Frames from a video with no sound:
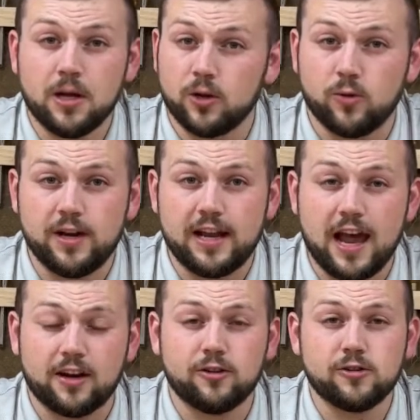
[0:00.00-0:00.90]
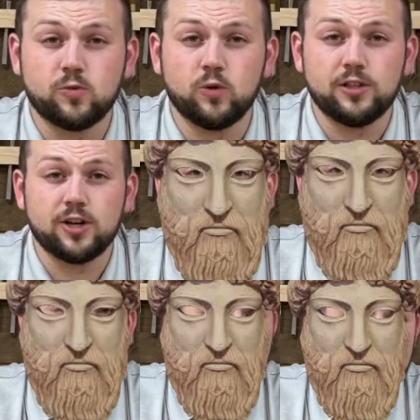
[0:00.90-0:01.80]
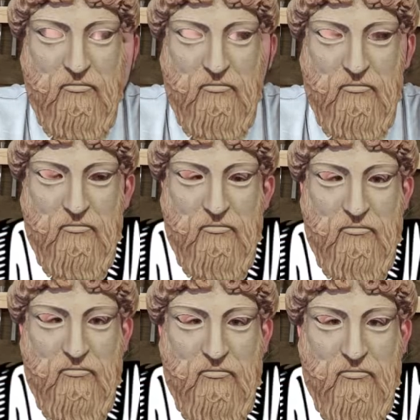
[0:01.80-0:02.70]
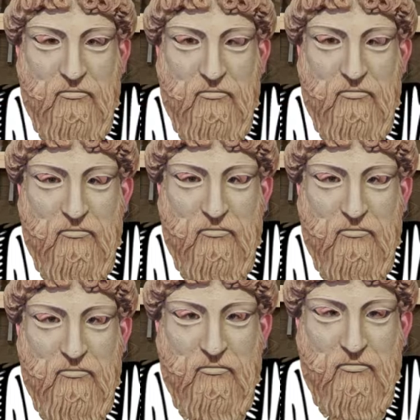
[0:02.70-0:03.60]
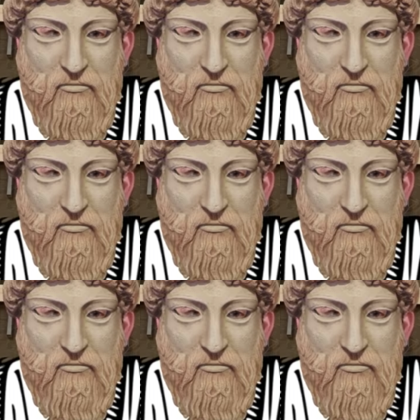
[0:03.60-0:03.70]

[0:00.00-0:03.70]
Greek actors would don masks and robes as costumes,